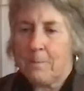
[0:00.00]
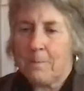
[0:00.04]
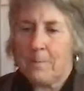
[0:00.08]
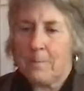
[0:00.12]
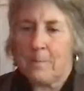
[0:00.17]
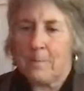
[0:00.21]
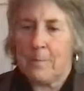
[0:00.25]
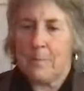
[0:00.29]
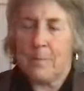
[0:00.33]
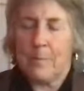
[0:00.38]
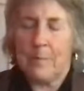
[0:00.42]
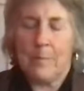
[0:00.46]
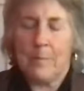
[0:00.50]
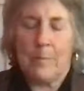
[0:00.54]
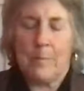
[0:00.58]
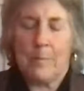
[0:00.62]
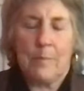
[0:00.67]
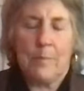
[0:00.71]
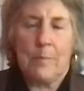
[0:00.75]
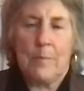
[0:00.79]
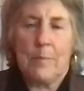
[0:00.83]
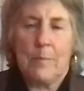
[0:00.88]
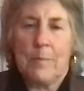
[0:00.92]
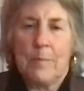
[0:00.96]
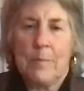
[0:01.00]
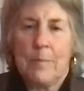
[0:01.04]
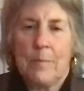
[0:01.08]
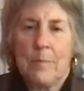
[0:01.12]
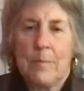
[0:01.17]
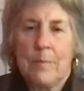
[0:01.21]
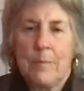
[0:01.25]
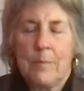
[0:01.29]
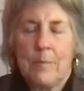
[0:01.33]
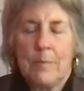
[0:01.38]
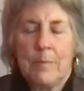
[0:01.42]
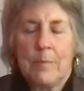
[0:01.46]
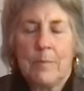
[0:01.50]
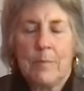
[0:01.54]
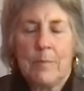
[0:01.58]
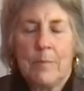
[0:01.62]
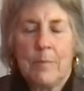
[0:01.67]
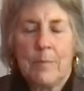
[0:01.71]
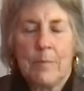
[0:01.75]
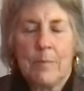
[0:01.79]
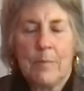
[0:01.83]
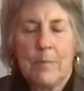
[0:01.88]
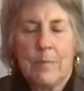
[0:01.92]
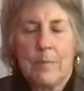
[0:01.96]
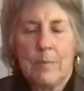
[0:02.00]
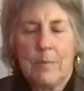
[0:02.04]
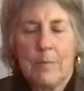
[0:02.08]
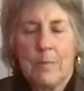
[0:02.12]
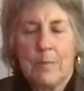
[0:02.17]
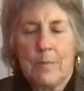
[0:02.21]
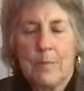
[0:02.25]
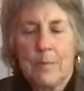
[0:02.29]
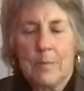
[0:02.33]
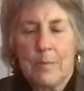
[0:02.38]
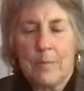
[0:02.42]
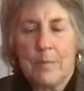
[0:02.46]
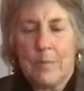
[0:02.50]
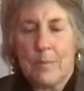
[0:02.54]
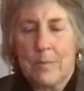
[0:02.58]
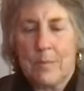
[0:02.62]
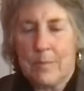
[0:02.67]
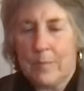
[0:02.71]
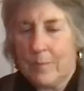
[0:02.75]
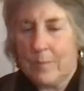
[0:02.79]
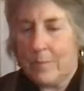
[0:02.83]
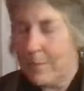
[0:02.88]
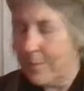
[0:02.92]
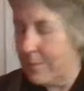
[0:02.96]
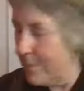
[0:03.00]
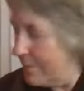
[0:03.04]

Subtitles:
(silence)